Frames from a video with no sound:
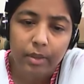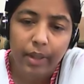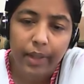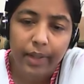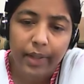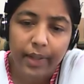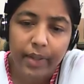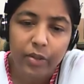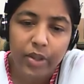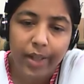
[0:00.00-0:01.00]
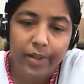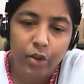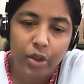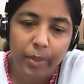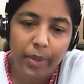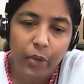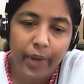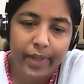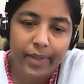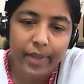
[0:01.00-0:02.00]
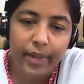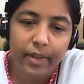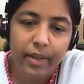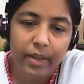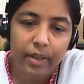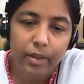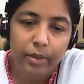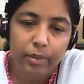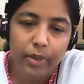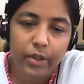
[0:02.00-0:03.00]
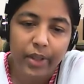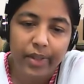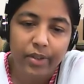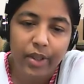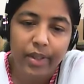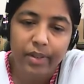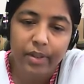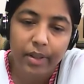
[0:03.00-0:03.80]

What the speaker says: and negative charged amino acid which extend